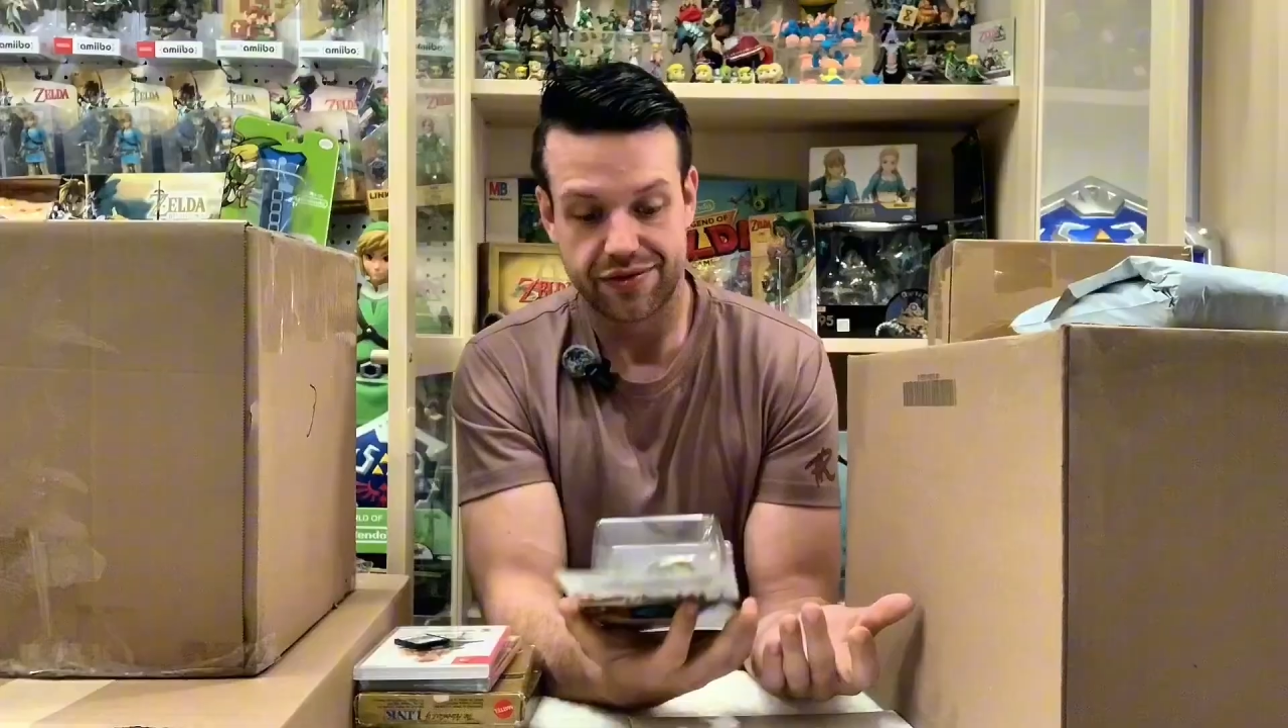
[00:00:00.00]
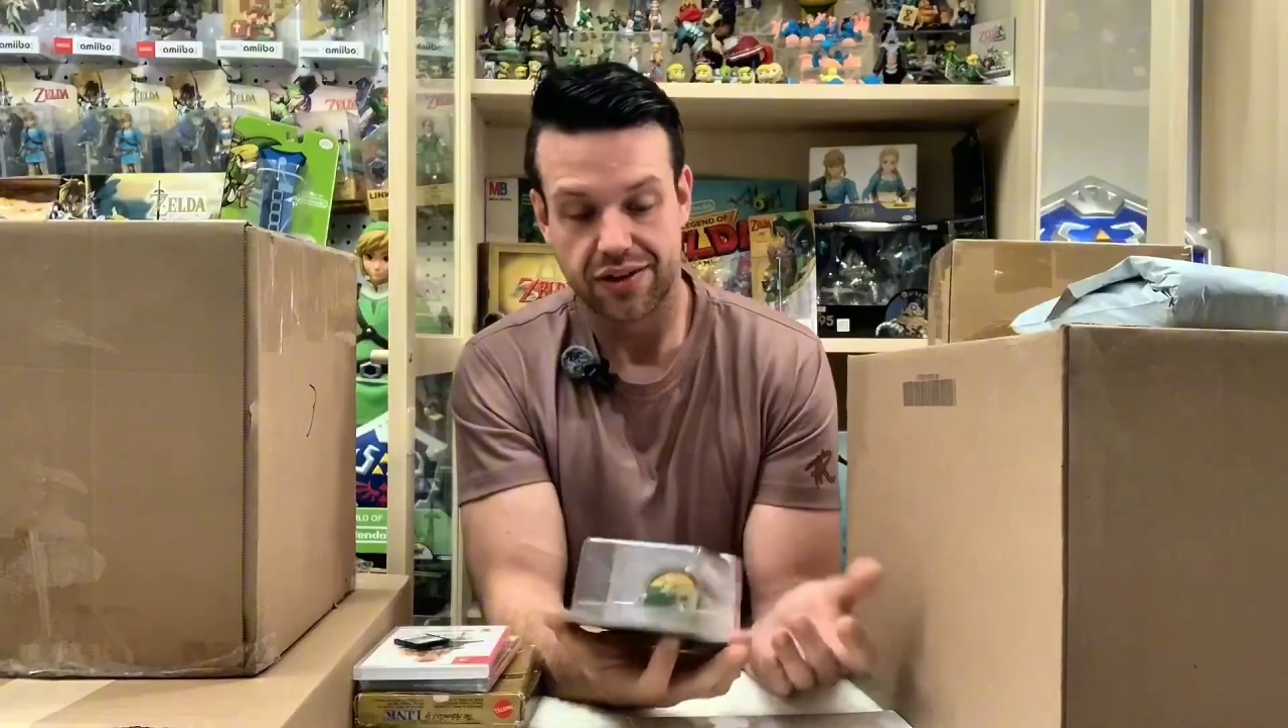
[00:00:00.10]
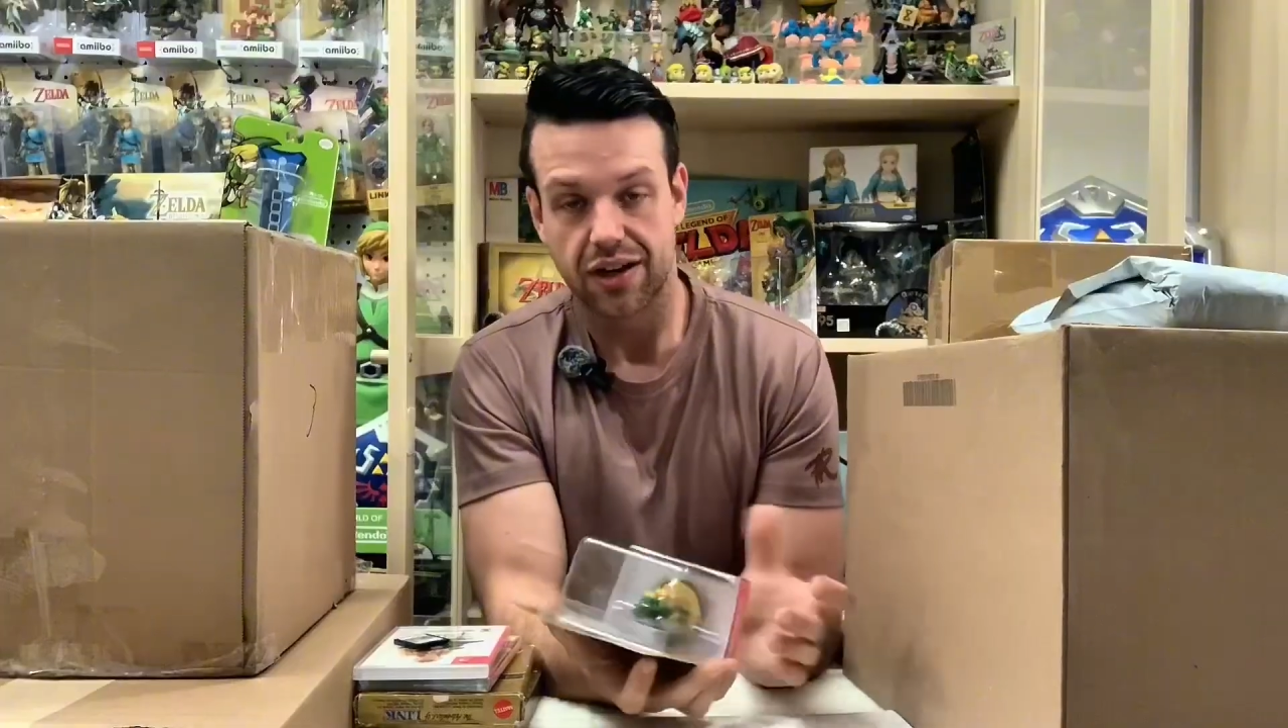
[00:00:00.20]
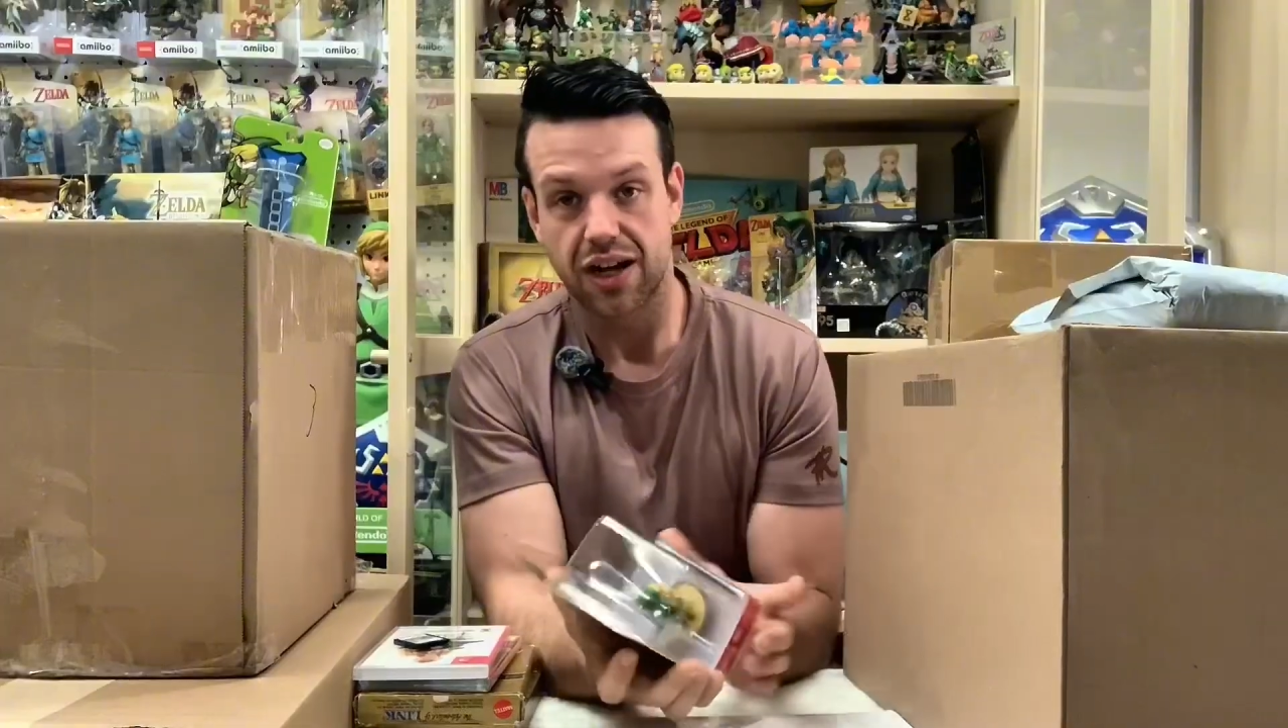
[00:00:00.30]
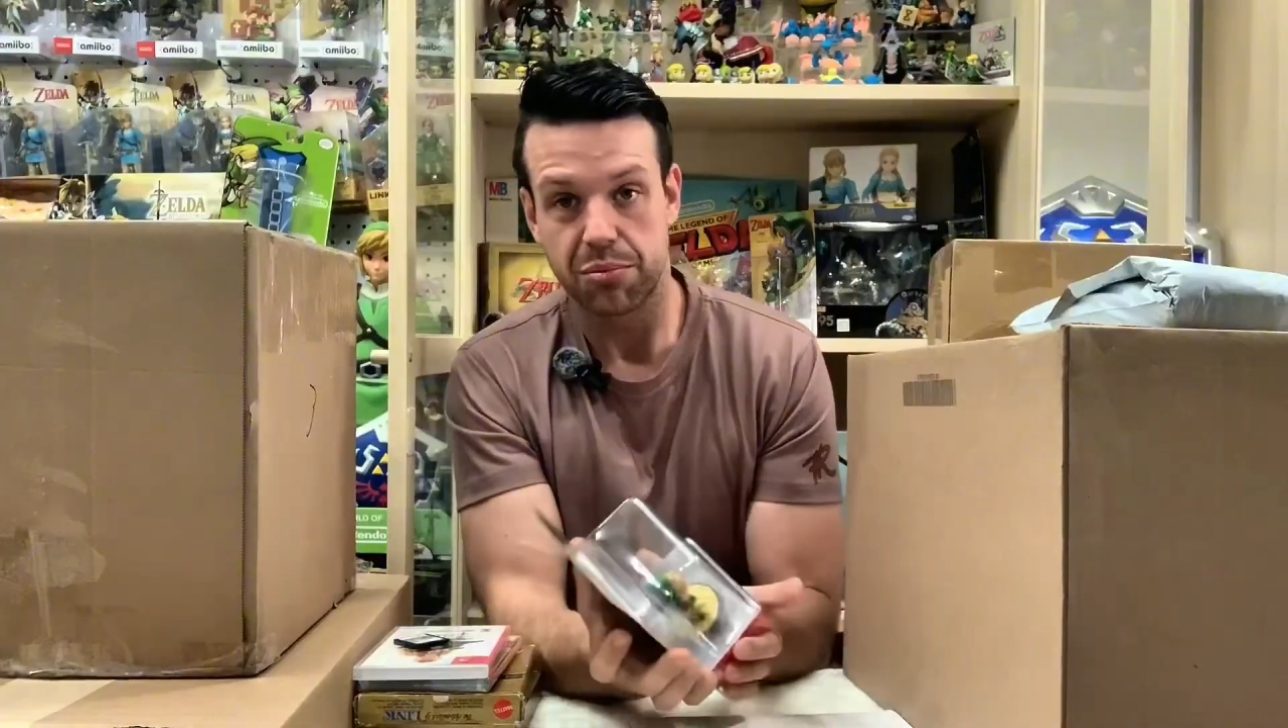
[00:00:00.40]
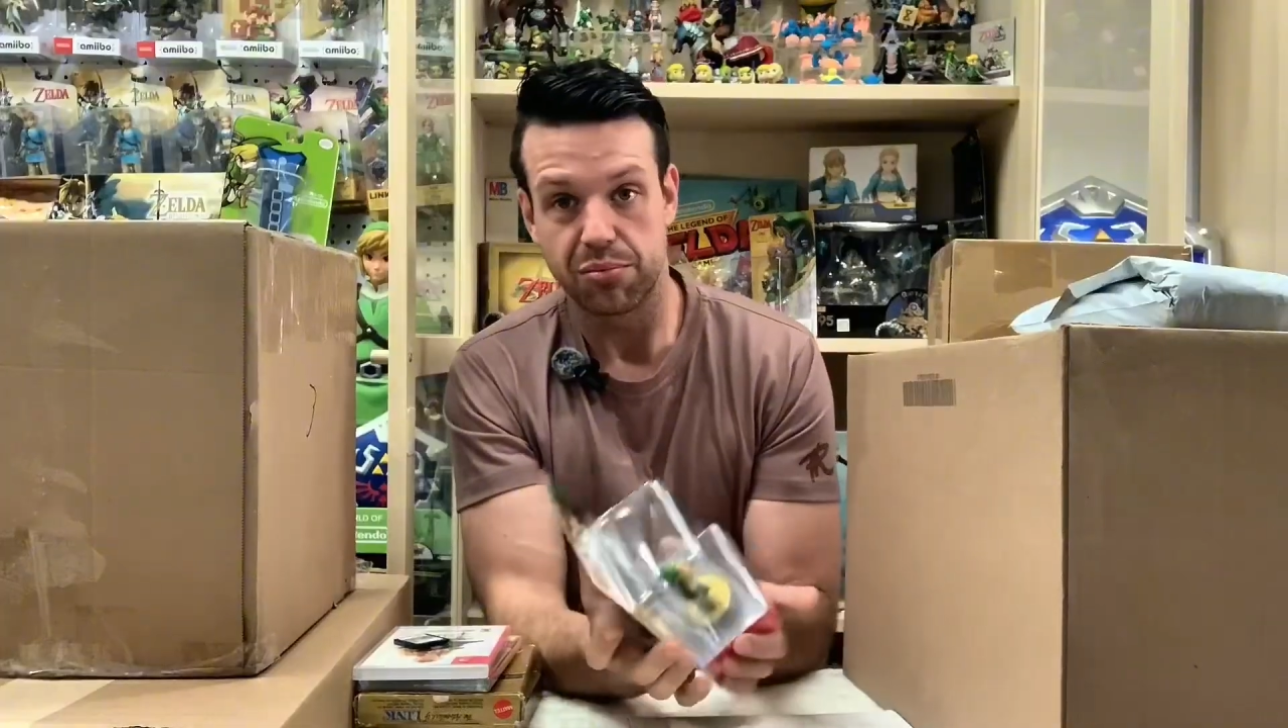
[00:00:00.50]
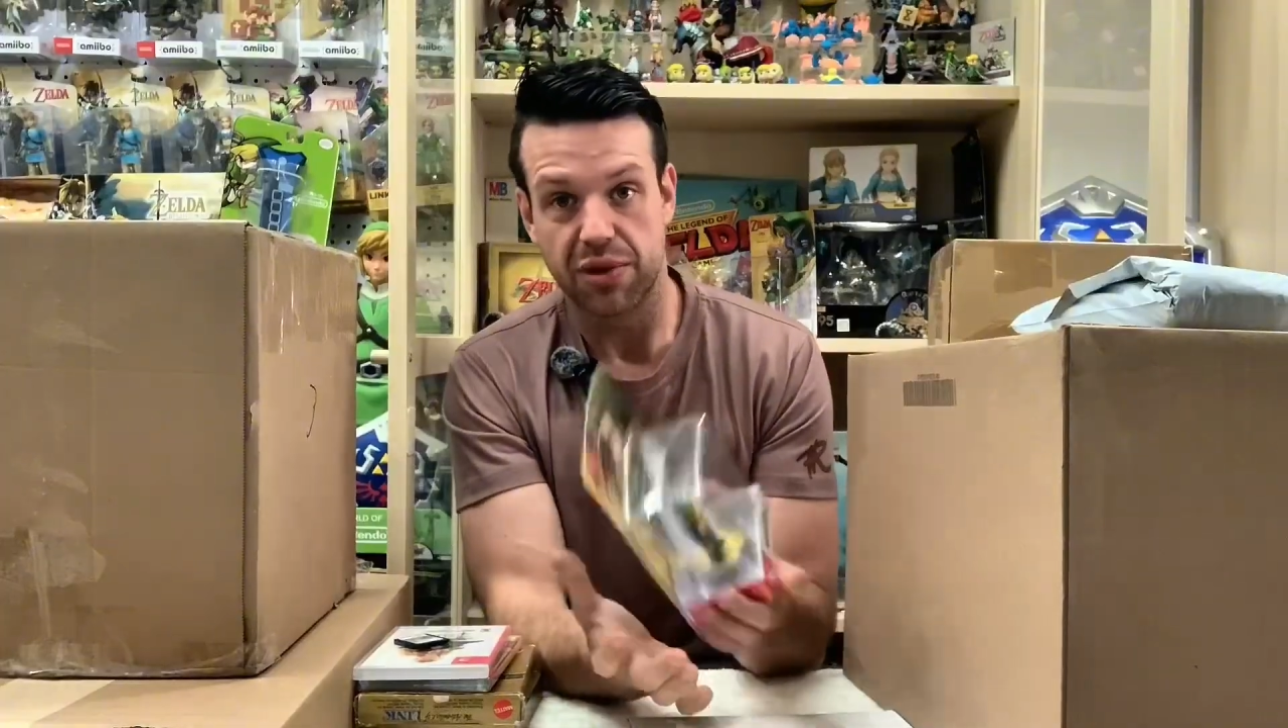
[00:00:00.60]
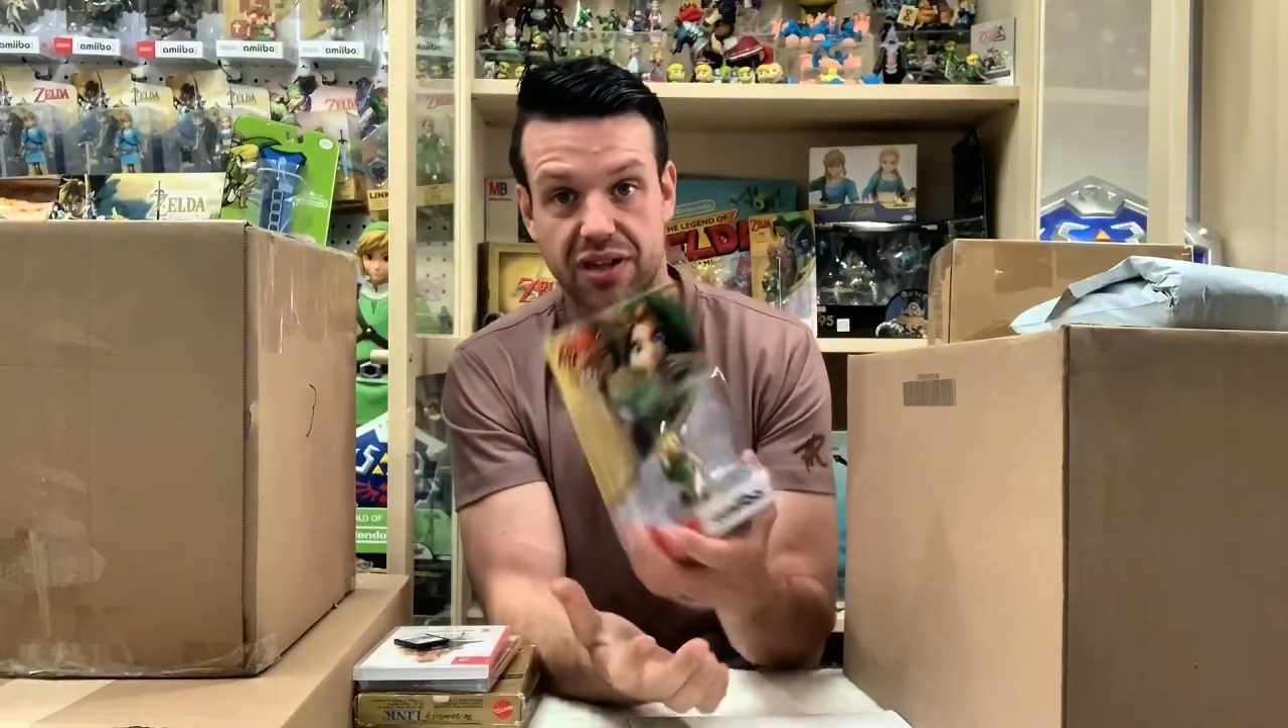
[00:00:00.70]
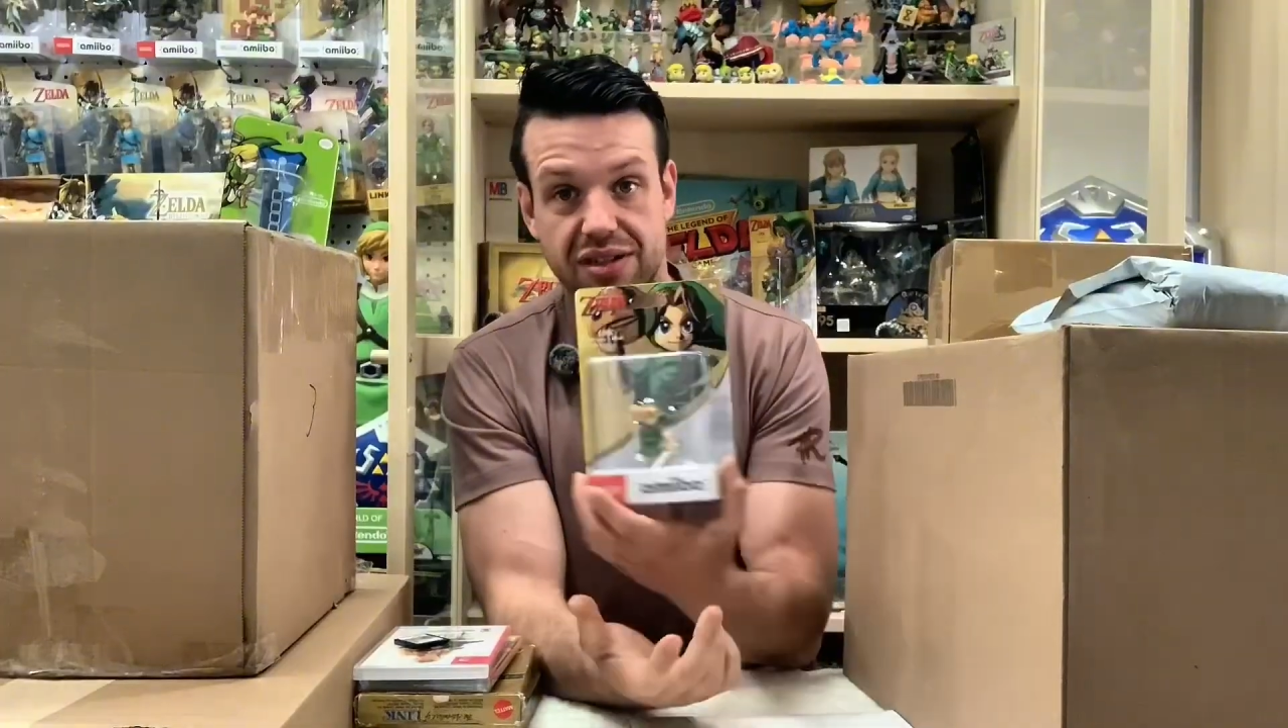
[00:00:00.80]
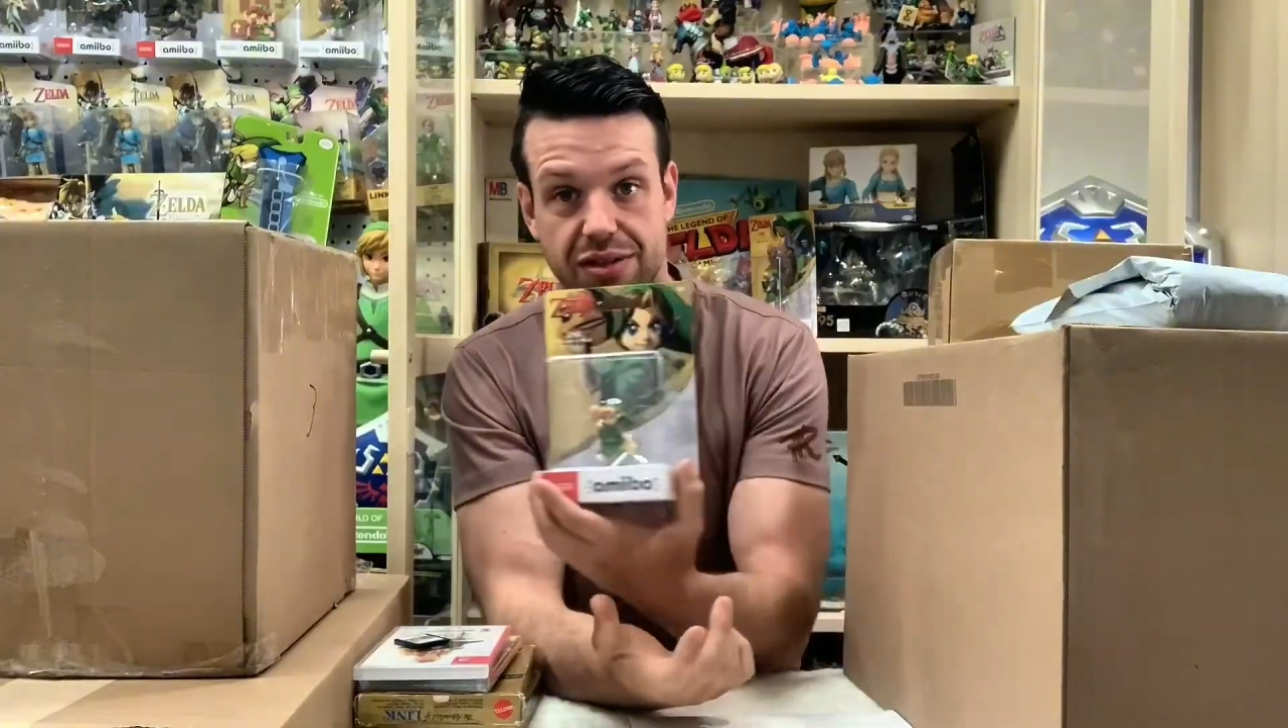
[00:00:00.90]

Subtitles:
a couple bucks